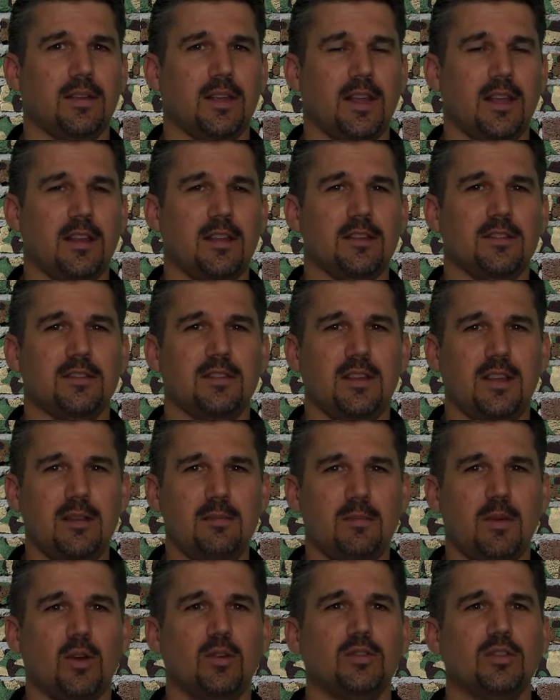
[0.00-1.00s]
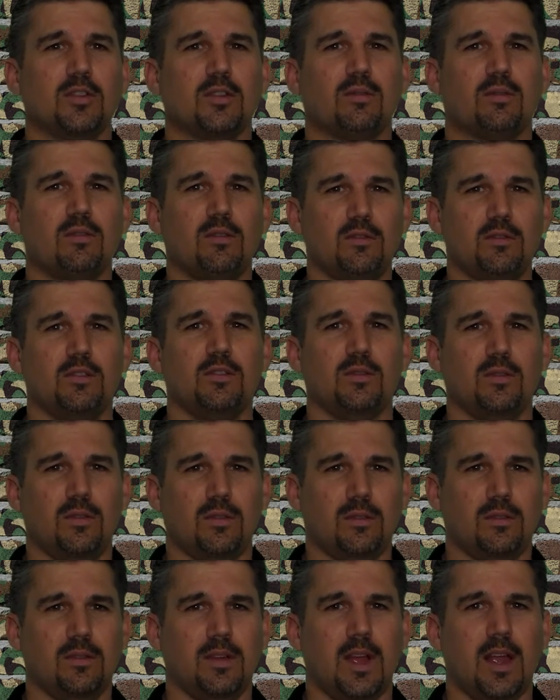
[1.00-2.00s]
It is the most
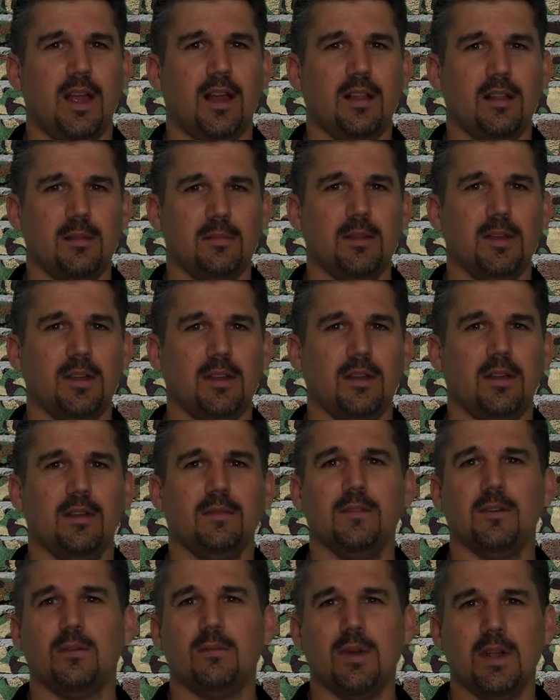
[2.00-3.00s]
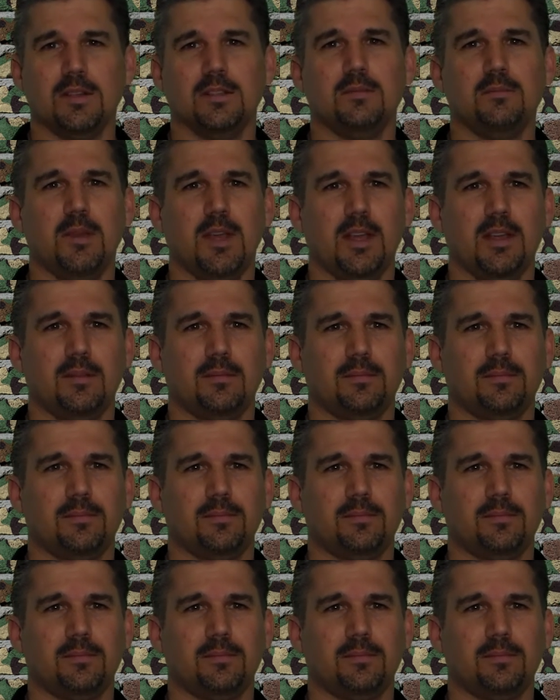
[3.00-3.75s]
crucial element of your resume.